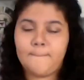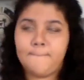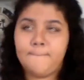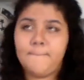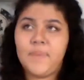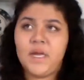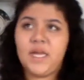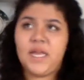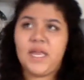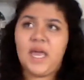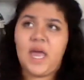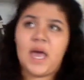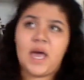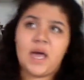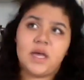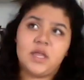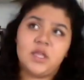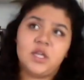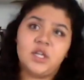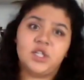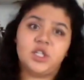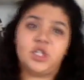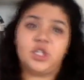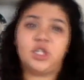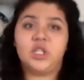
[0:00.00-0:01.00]
But yeah,
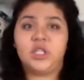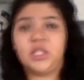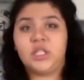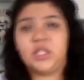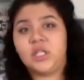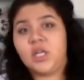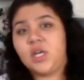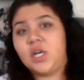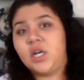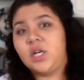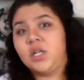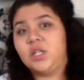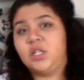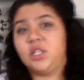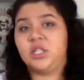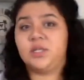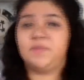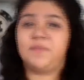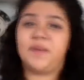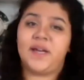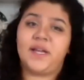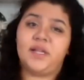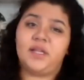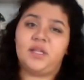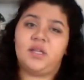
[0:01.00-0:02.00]
there's good songs, there's
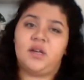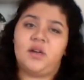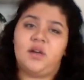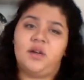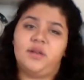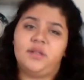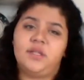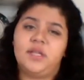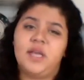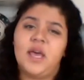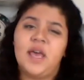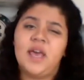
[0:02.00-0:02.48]
bad songs.